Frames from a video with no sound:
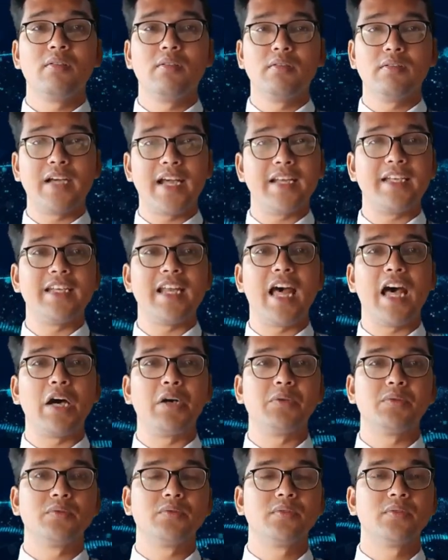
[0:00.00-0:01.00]
right
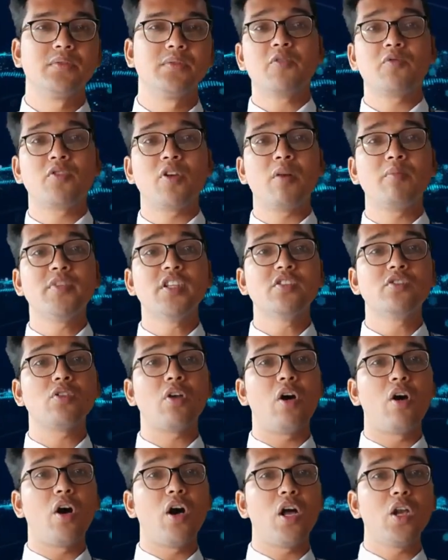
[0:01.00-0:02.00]
now. From this
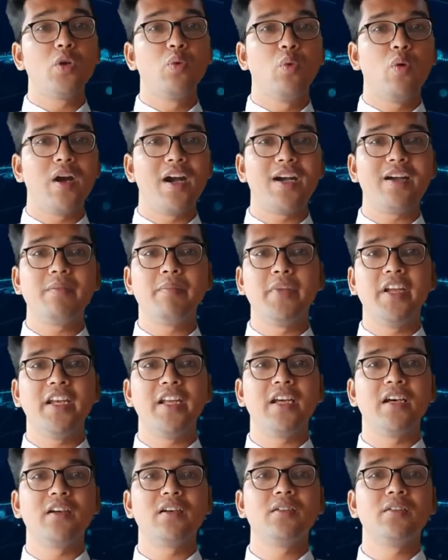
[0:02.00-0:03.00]
all wired
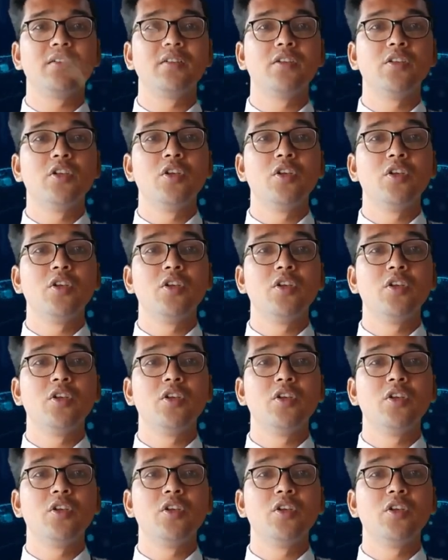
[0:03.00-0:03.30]
media,